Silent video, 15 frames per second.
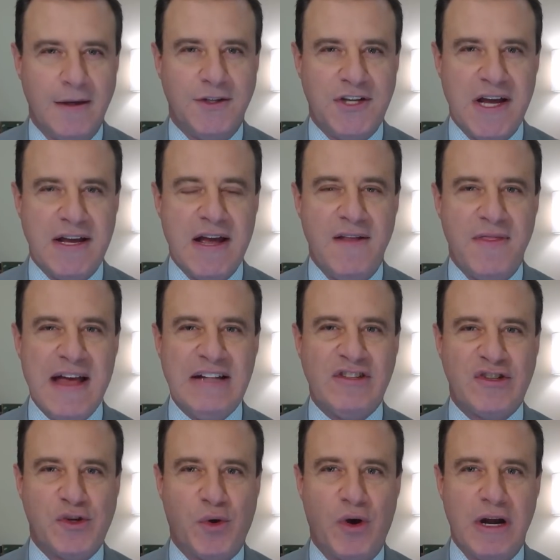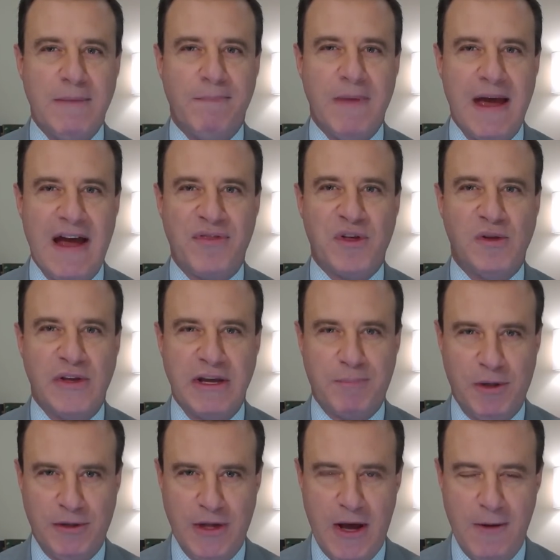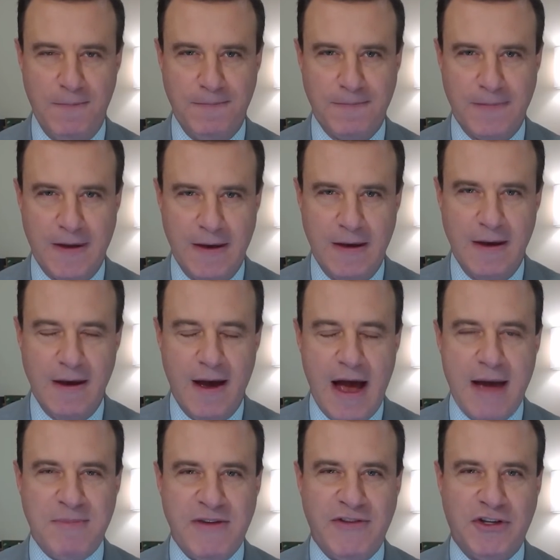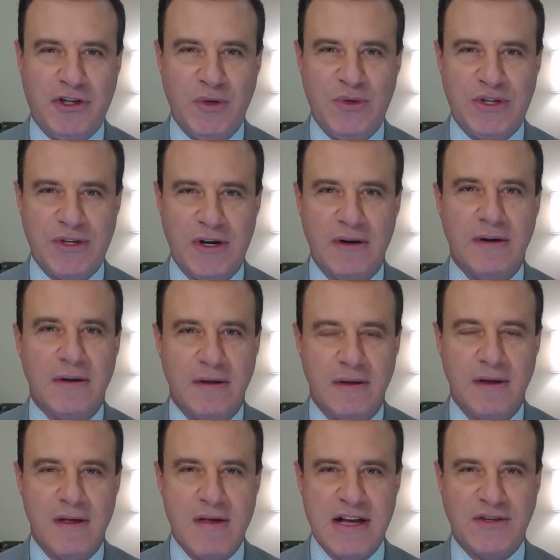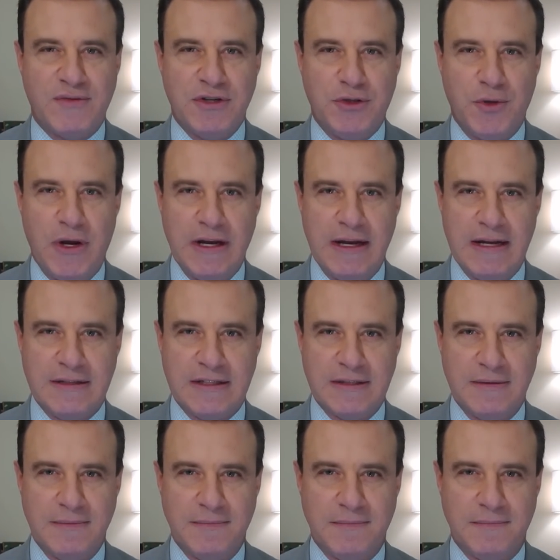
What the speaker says: Check out that story at the link below. I'm David Shuster. Thanks for joining us.